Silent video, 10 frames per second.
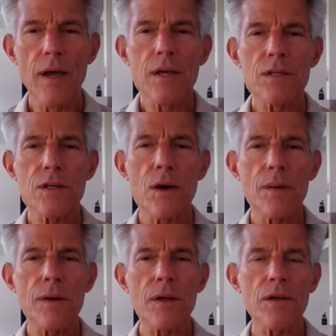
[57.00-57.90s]
So I'm
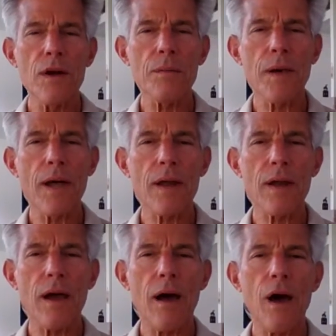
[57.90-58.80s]
going to talk about
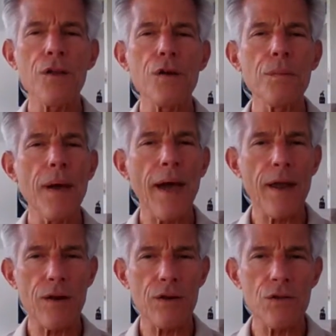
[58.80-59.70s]
other
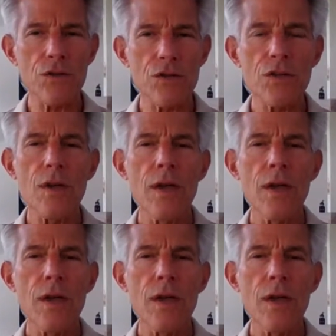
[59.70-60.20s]
patterns